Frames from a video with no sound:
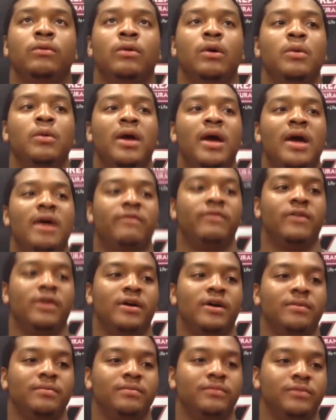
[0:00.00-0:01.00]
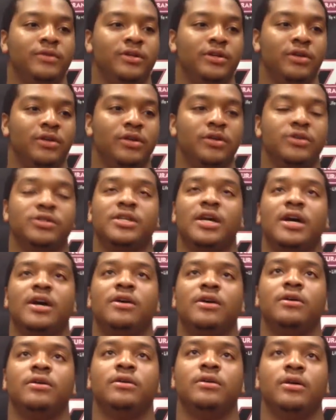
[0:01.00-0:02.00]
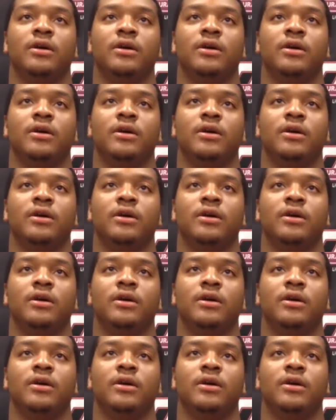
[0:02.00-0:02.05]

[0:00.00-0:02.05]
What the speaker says: Well, we have, you know, No Sal.